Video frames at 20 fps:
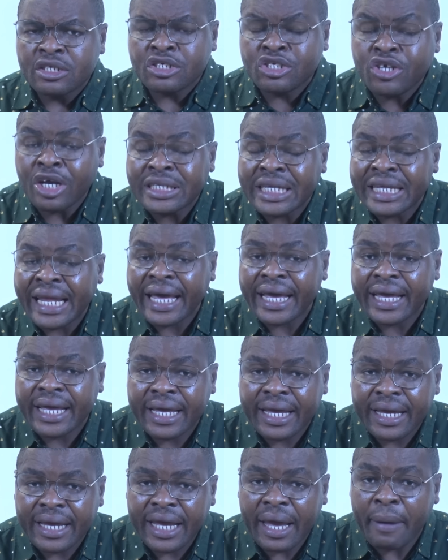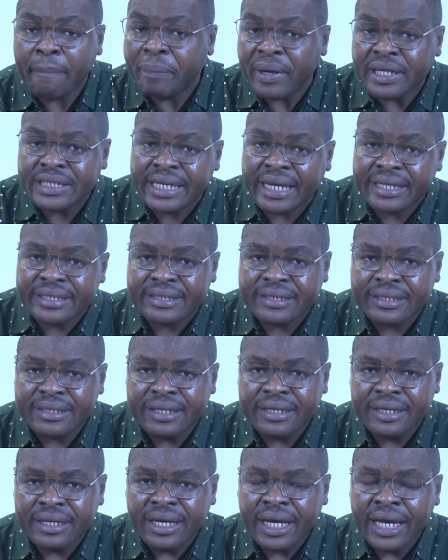Just like a patient
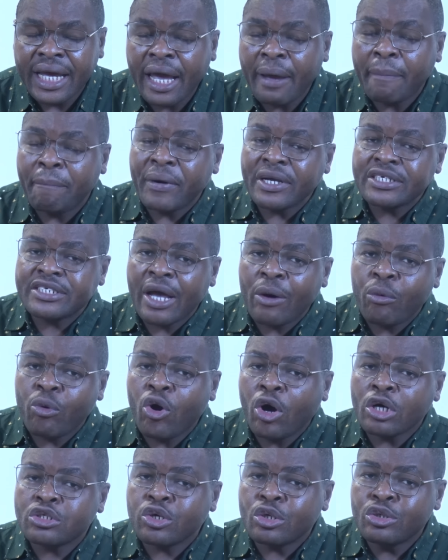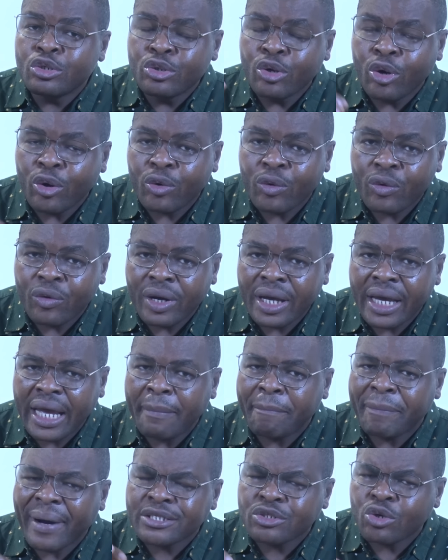will also know
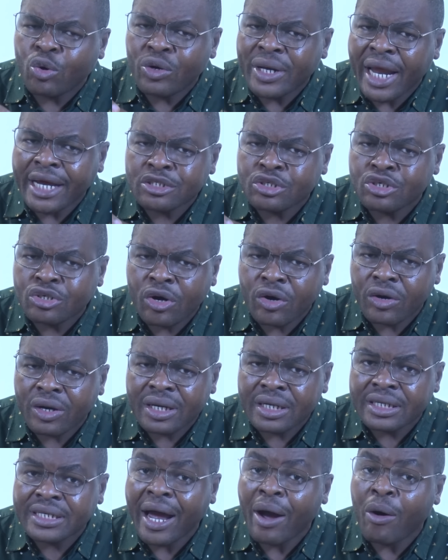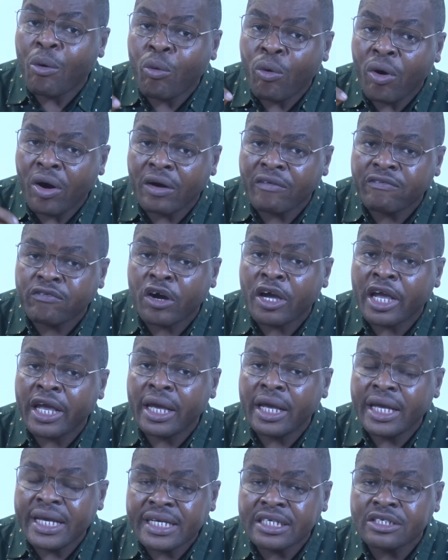a particular drug that works for
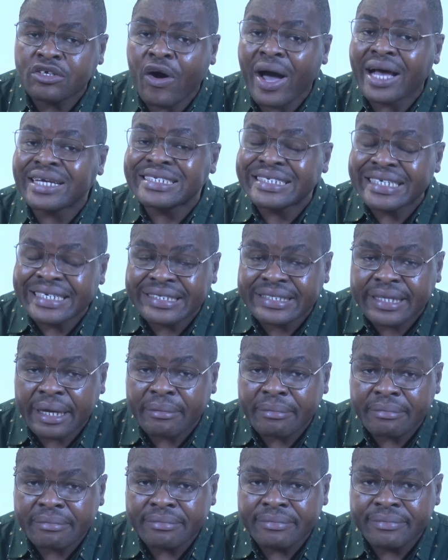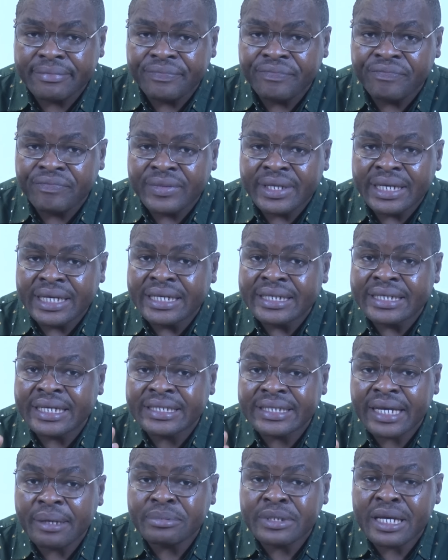his or her system. The
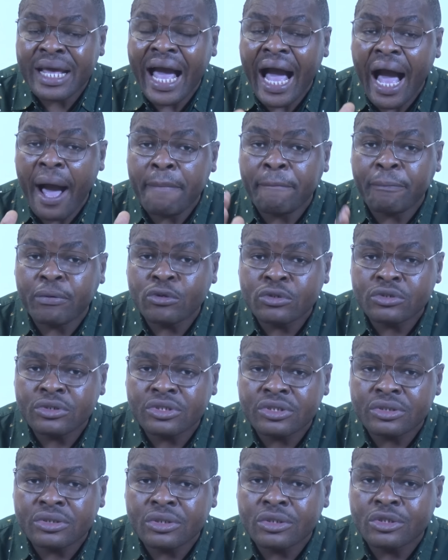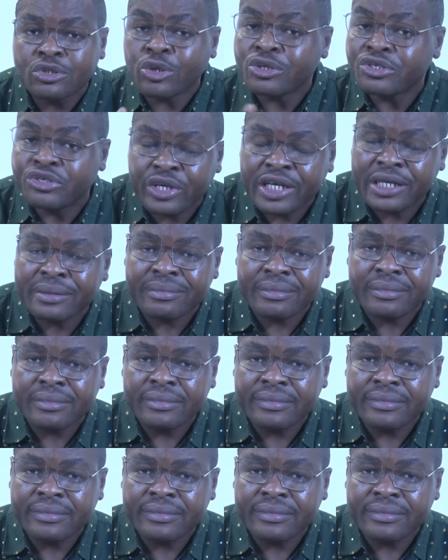same thing happens to dream.